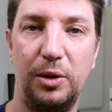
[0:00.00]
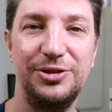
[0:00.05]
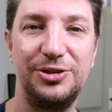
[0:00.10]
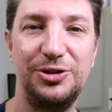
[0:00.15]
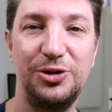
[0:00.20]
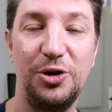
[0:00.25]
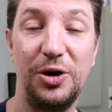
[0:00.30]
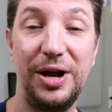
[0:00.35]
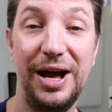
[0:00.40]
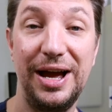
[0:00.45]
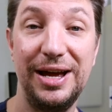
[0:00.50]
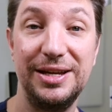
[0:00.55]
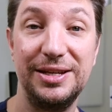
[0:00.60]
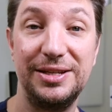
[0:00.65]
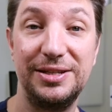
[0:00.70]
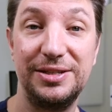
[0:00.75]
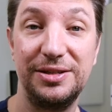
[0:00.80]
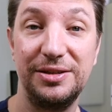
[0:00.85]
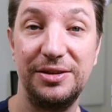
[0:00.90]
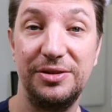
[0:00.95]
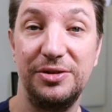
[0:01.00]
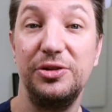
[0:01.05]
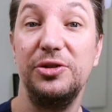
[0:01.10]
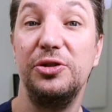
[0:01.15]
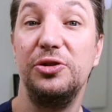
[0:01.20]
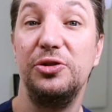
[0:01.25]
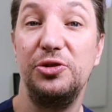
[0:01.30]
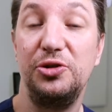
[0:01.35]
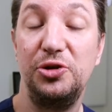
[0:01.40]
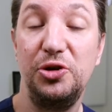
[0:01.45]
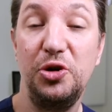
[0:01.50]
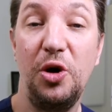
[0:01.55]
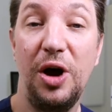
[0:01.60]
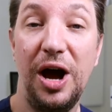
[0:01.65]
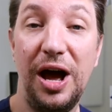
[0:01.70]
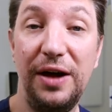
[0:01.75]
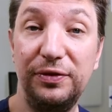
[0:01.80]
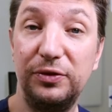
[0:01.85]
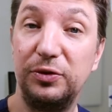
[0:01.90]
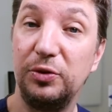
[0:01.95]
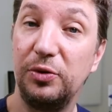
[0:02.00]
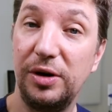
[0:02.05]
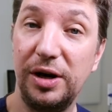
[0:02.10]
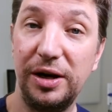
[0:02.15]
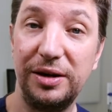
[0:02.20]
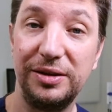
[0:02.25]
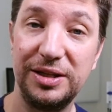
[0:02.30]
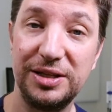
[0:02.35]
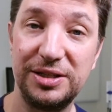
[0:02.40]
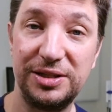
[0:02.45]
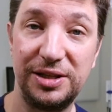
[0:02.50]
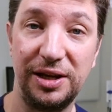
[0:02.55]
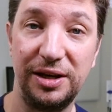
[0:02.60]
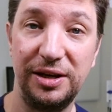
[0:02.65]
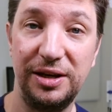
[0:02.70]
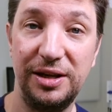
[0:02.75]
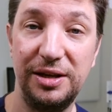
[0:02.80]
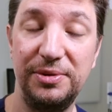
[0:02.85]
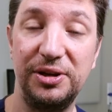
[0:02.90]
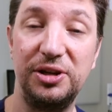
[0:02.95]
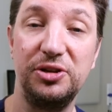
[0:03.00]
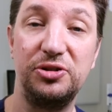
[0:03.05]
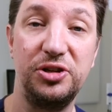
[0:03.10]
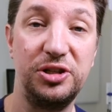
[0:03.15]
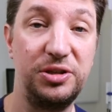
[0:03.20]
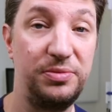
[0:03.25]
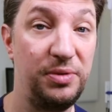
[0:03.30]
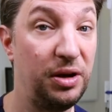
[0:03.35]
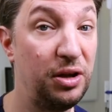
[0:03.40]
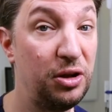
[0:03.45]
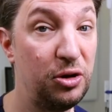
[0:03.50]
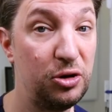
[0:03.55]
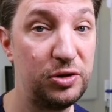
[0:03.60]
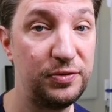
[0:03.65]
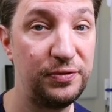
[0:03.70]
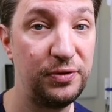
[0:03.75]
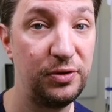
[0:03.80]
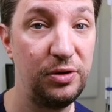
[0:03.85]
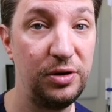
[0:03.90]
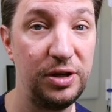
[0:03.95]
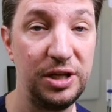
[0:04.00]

So guys, you have to learn this technique because it's very useful,